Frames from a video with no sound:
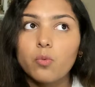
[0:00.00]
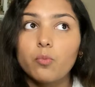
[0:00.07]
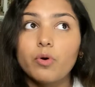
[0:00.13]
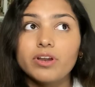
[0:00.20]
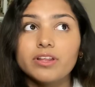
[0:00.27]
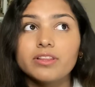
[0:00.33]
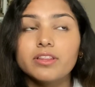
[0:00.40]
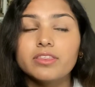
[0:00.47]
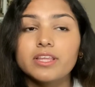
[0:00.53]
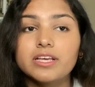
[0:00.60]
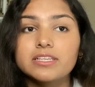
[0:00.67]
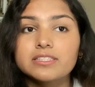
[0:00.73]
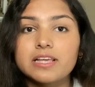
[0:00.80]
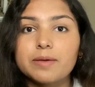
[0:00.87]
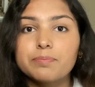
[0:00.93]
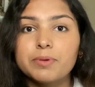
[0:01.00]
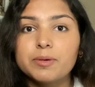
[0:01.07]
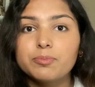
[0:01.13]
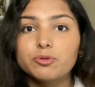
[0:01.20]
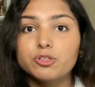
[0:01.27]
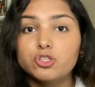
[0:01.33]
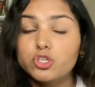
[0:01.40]
One of the things that
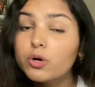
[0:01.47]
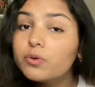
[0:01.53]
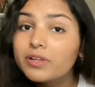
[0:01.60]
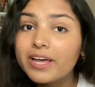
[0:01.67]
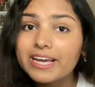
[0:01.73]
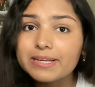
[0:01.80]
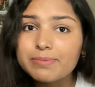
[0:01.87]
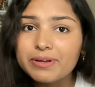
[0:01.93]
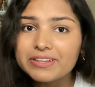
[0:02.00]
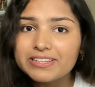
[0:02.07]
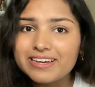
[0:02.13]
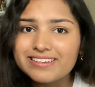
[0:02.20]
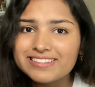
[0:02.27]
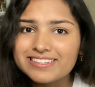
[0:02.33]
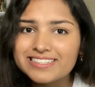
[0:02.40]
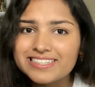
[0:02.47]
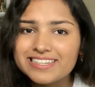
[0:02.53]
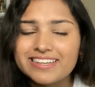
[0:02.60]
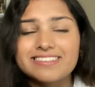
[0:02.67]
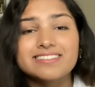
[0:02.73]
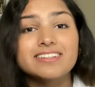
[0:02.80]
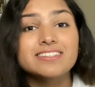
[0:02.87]
people don't like about the ACT
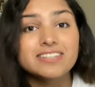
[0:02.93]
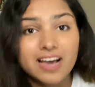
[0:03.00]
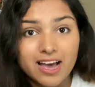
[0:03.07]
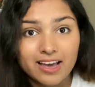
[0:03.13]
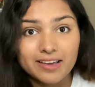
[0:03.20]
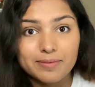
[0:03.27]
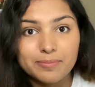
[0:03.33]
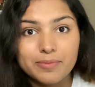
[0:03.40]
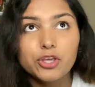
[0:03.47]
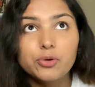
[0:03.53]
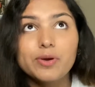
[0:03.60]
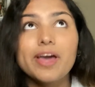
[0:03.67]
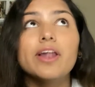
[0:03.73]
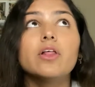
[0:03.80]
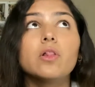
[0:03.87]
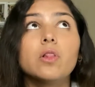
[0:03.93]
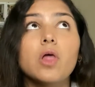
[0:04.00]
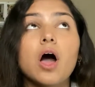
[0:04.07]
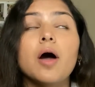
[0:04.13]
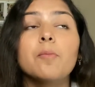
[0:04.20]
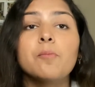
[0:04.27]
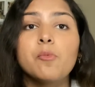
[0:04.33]
is the time. You get a
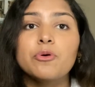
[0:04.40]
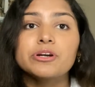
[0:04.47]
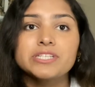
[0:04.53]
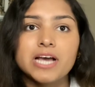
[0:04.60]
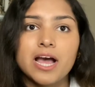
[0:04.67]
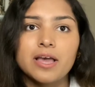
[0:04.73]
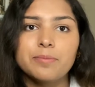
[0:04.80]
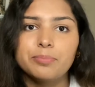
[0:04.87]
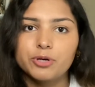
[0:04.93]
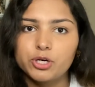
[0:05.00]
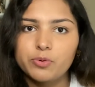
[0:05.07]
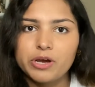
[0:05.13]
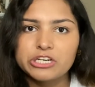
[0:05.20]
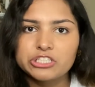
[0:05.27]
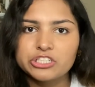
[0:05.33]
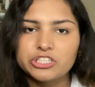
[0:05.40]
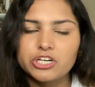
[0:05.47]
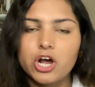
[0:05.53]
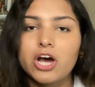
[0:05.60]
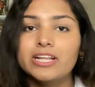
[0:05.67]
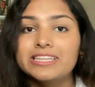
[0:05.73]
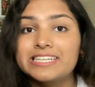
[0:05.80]
lot more time per question
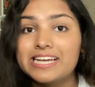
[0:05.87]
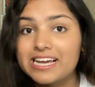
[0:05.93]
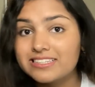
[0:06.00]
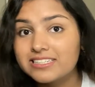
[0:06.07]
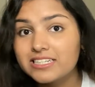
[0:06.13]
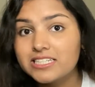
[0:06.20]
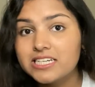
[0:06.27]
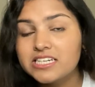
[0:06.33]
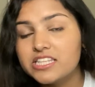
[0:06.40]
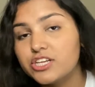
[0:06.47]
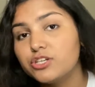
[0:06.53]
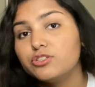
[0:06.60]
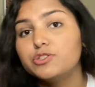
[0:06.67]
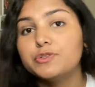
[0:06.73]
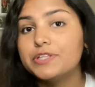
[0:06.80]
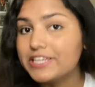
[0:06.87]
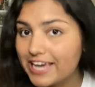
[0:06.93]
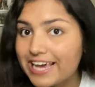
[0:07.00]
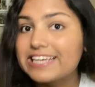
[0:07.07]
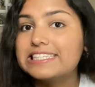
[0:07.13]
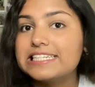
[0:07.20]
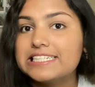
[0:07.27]
on the SAT than you do the
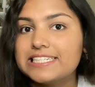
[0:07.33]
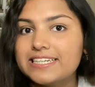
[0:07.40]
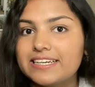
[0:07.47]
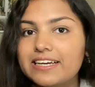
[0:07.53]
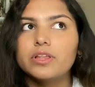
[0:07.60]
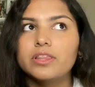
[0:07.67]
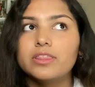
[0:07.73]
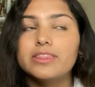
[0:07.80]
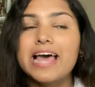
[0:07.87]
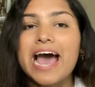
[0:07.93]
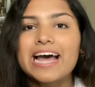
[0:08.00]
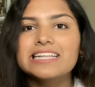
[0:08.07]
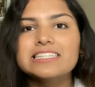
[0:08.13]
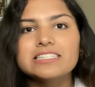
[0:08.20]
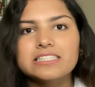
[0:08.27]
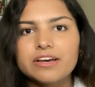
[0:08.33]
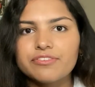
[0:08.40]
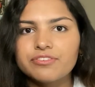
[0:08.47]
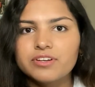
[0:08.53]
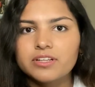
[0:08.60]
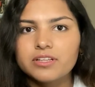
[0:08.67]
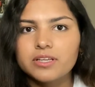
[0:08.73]
ACT. That's
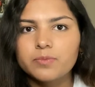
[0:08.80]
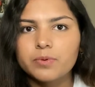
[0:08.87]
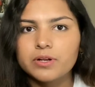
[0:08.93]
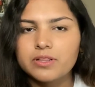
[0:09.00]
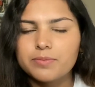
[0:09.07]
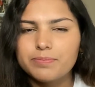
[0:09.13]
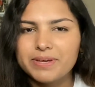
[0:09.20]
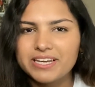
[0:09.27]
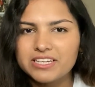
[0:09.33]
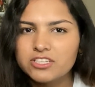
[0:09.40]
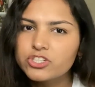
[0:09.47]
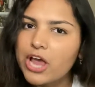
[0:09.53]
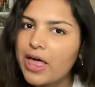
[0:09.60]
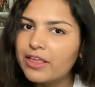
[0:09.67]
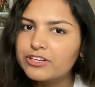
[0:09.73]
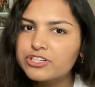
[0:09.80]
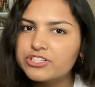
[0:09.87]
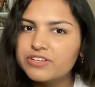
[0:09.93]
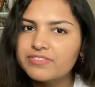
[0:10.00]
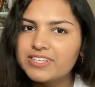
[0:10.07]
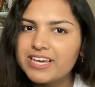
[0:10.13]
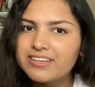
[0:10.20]
definitely one of the biggest challenges
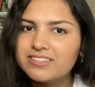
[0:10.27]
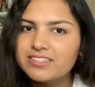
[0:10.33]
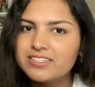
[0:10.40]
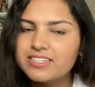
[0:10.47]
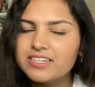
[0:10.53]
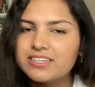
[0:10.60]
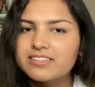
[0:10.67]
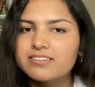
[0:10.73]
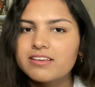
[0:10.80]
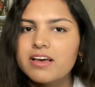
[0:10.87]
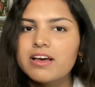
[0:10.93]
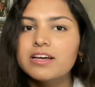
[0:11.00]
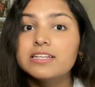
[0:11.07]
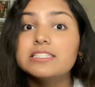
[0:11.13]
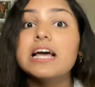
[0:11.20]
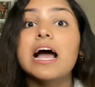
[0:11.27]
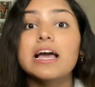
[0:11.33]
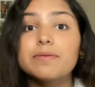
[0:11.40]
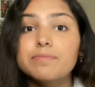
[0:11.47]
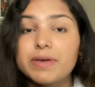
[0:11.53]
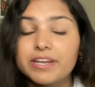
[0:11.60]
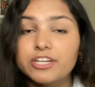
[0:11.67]
of the ACT is
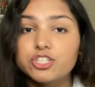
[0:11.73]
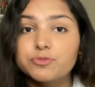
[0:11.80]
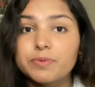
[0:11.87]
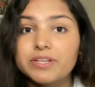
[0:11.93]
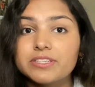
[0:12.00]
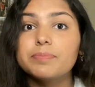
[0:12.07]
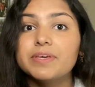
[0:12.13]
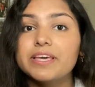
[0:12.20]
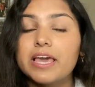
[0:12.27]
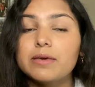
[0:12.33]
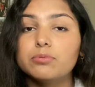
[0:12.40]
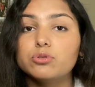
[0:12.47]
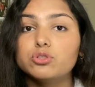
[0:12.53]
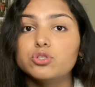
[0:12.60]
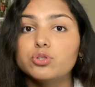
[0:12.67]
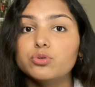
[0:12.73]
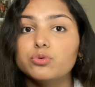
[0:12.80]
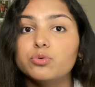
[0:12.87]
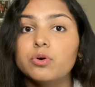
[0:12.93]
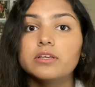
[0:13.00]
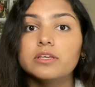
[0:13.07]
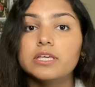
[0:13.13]
time management, being able
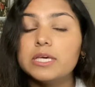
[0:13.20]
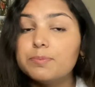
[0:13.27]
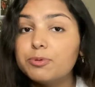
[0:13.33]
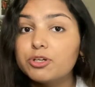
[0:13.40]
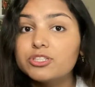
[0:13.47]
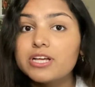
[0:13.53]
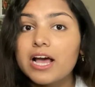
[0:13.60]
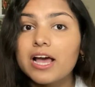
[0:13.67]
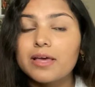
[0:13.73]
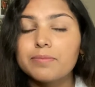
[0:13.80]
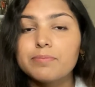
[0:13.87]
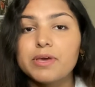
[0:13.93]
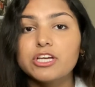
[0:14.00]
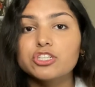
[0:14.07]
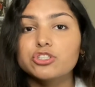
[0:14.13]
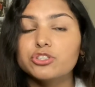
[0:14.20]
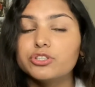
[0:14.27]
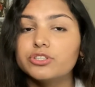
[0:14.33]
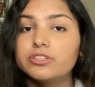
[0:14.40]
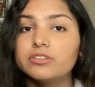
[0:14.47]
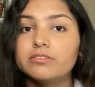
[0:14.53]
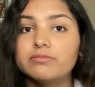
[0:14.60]
to keep your time, make sure
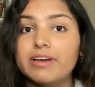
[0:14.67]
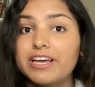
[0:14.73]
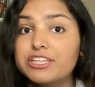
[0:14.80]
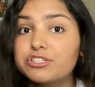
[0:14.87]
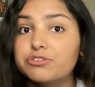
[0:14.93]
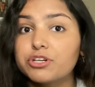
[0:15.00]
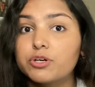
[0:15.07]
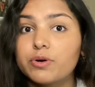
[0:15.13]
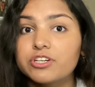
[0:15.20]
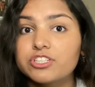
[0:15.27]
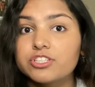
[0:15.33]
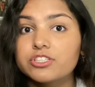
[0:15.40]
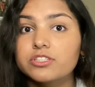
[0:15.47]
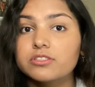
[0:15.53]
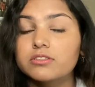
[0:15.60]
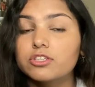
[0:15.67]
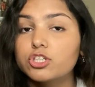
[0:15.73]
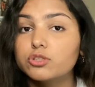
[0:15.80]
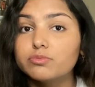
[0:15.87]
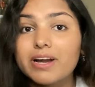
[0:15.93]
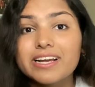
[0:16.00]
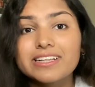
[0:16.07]
you're answering questions
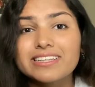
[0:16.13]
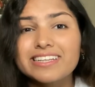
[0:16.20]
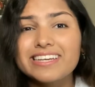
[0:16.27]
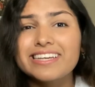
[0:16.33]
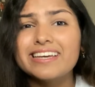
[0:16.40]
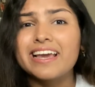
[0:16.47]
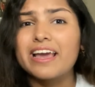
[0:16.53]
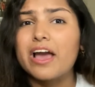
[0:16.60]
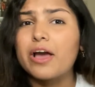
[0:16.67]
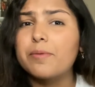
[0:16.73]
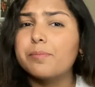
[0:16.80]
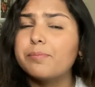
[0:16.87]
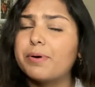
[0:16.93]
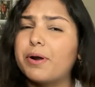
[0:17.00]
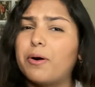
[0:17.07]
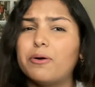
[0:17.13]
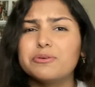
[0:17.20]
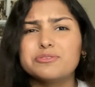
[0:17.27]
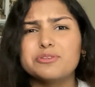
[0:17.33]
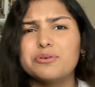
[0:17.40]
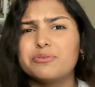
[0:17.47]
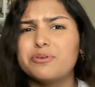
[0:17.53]
correctly, but
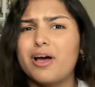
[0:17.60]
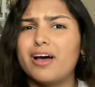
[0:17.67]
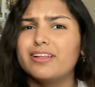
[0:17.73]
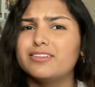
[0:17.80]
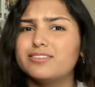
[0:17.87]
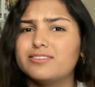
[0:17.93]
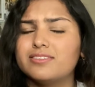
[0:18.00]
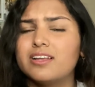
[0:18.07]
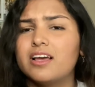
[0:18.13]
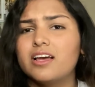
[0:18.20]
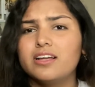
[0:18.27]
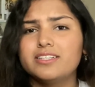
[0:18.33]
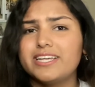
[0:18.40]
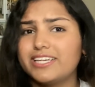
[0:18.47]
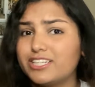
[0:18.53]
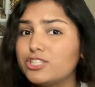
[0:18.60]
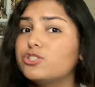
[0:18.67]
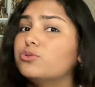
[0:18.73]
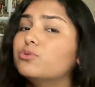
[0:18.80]
also not taking too